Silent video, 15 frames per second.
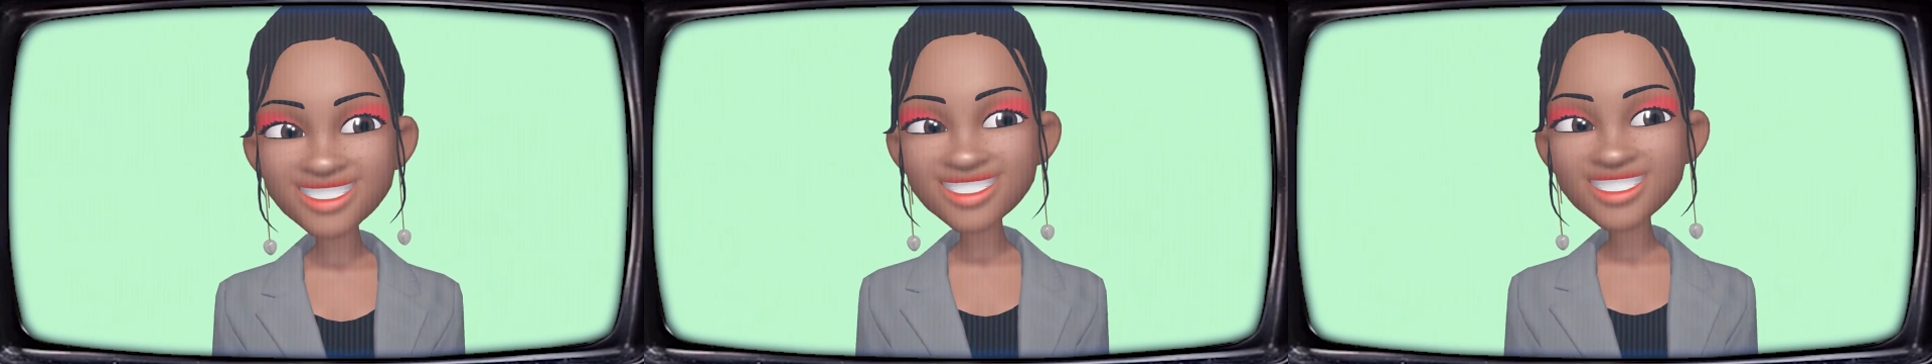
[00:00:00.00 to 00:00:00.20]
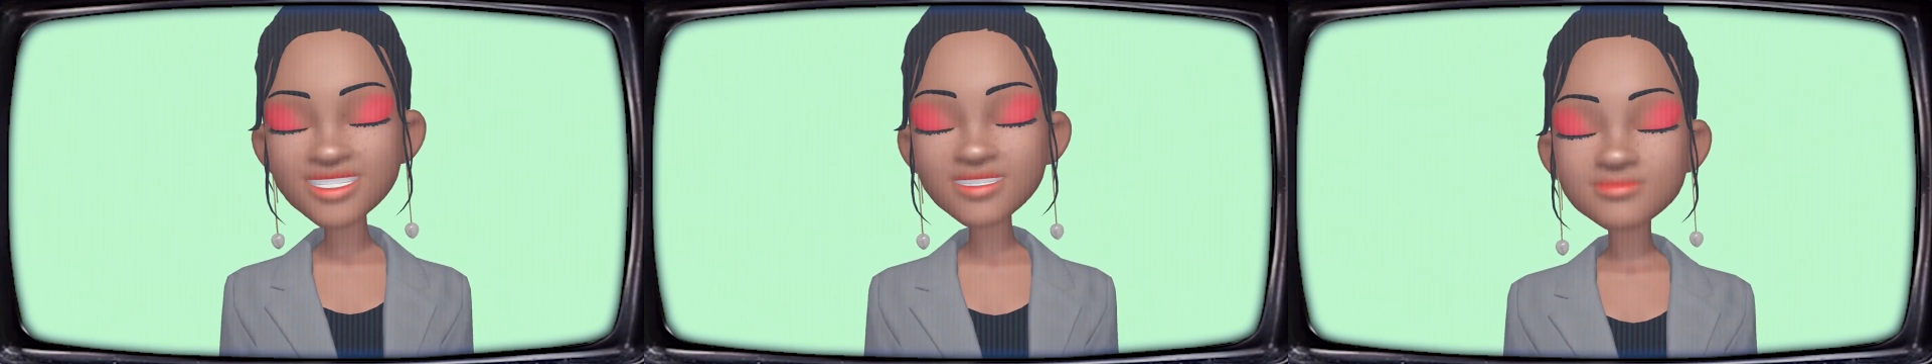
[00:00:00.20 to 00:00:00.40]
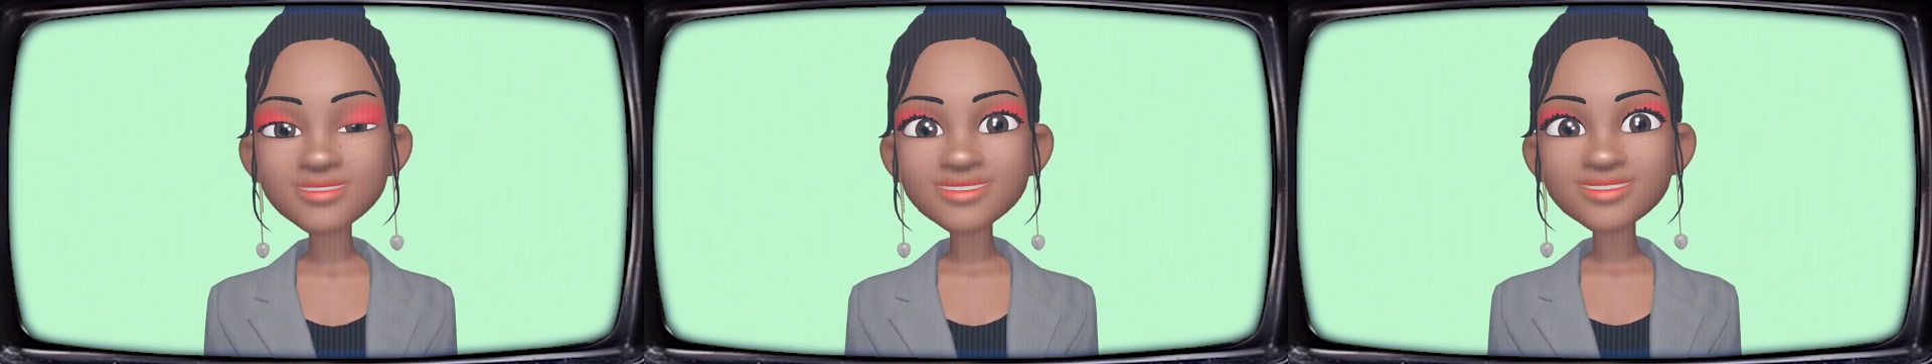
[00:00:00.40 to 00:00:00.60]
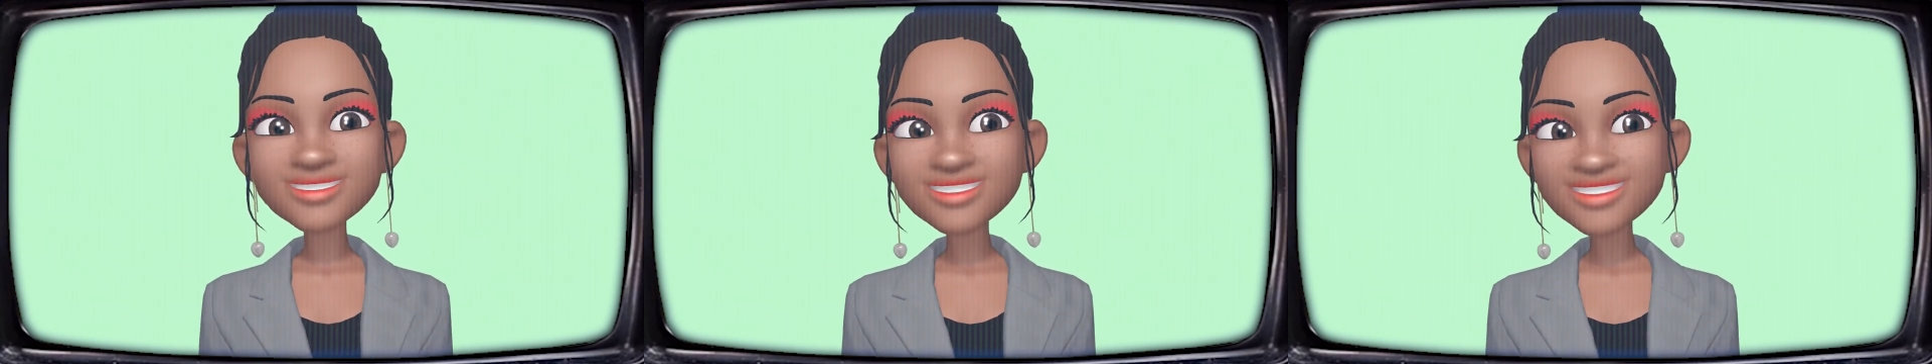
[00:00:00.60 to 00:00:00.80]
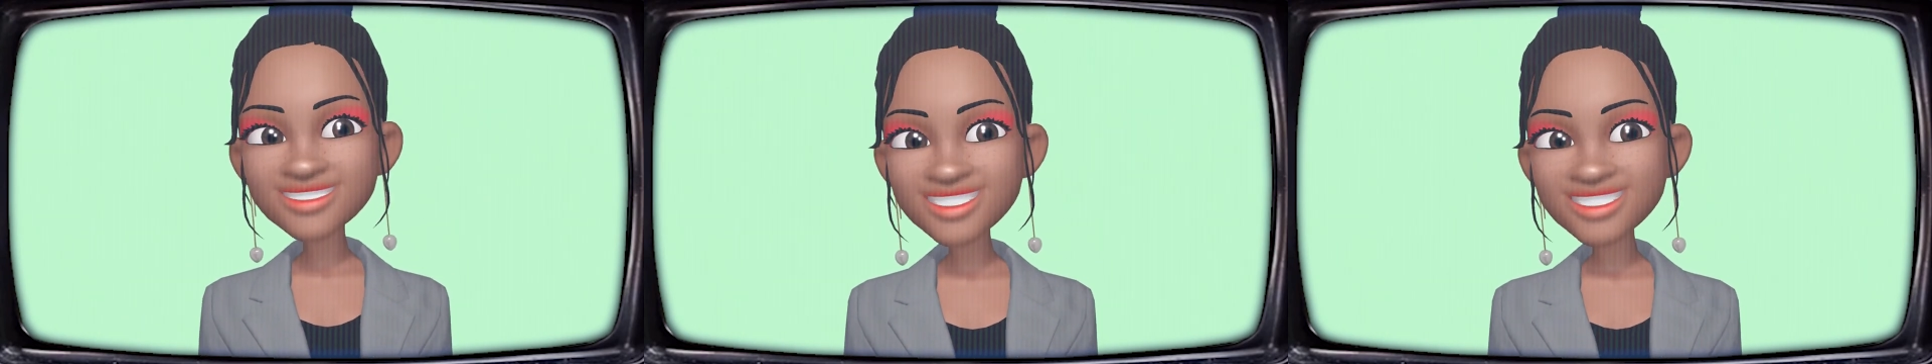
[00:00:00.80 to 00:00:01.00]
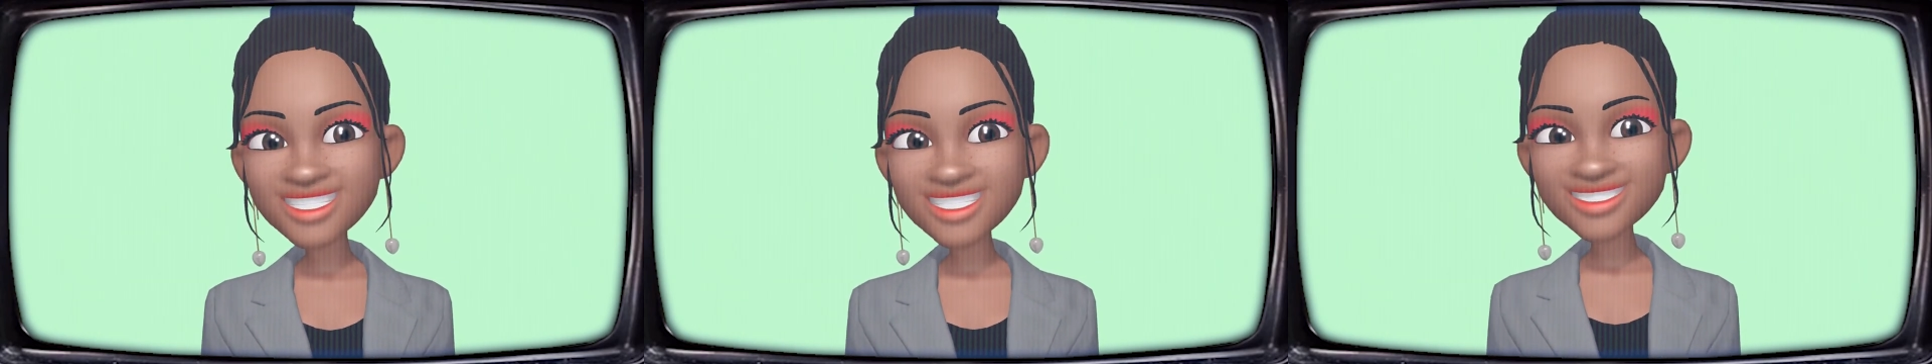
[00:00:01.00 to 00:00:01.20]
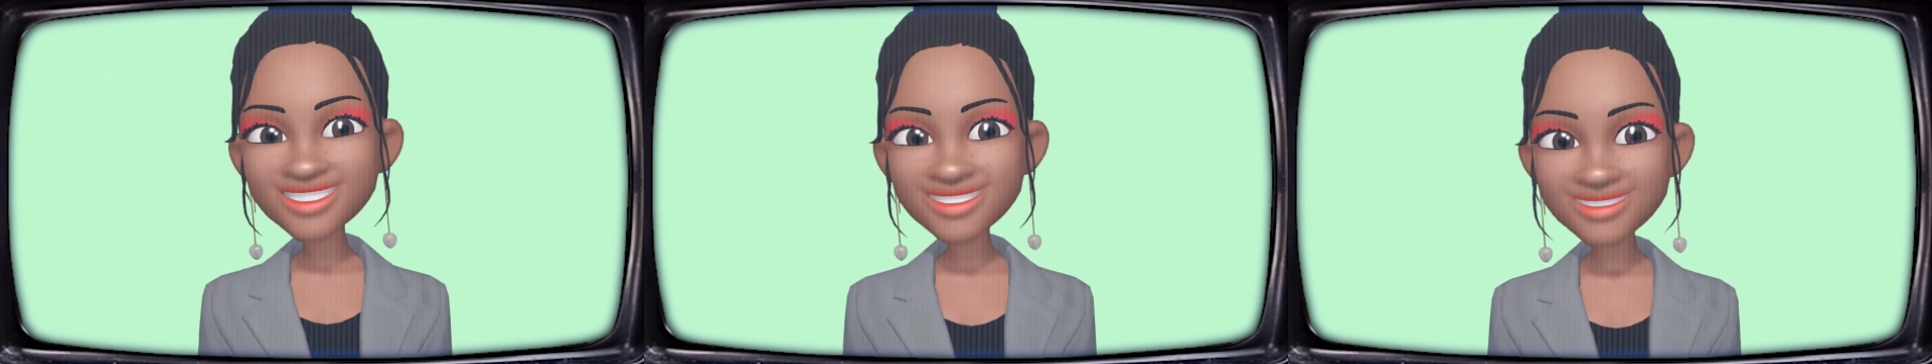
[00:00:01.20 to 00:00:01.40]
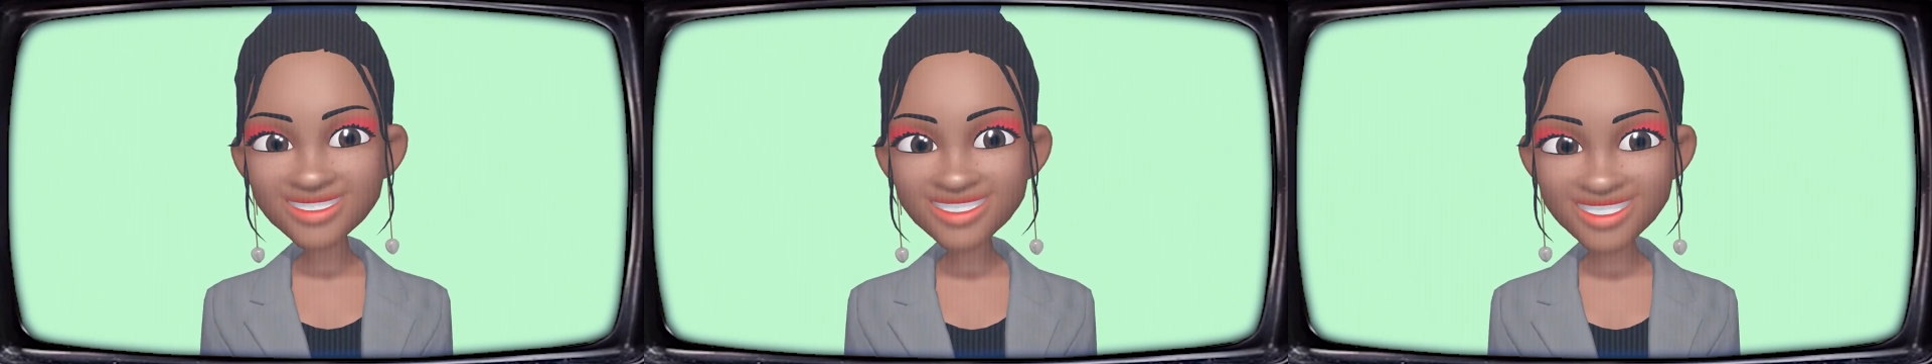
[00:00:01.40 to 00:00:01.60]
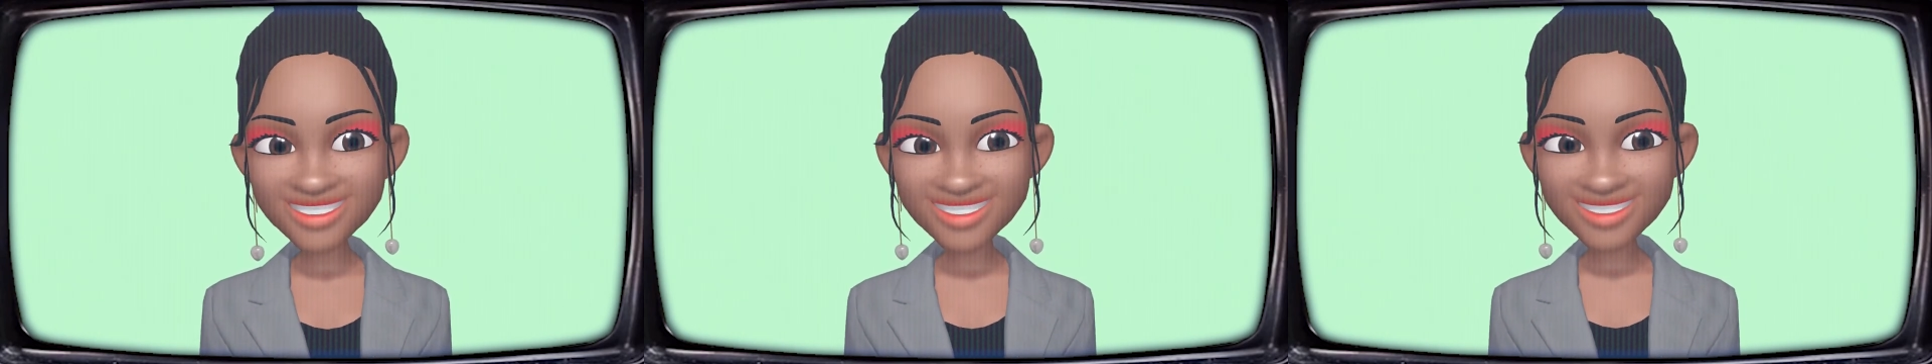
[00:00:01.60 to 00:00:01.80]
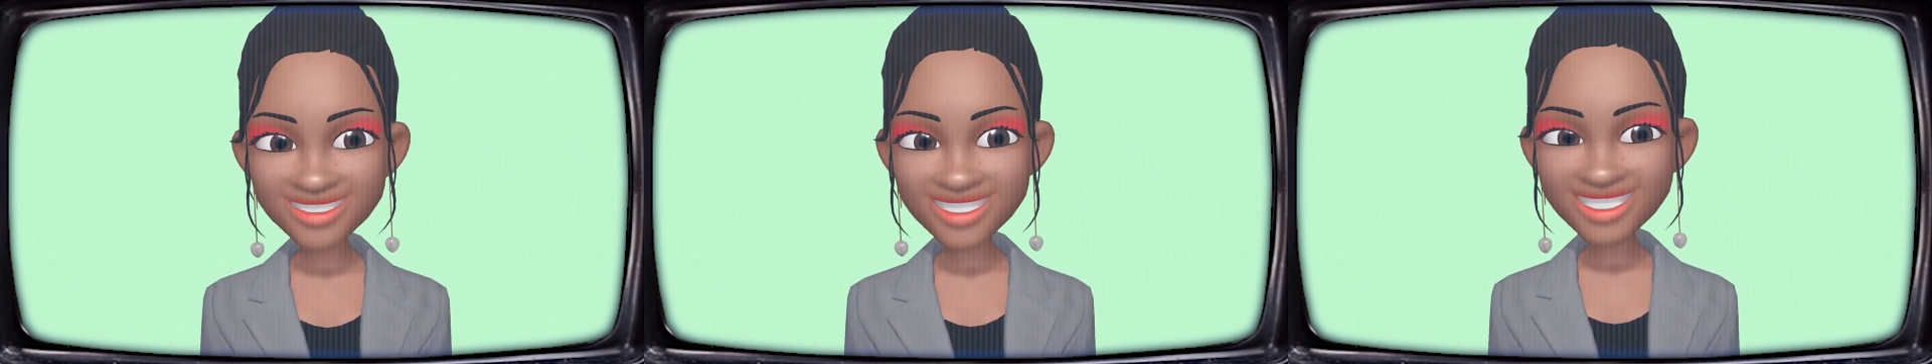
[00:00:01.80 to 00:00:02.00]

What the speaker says: you're about to see in this video,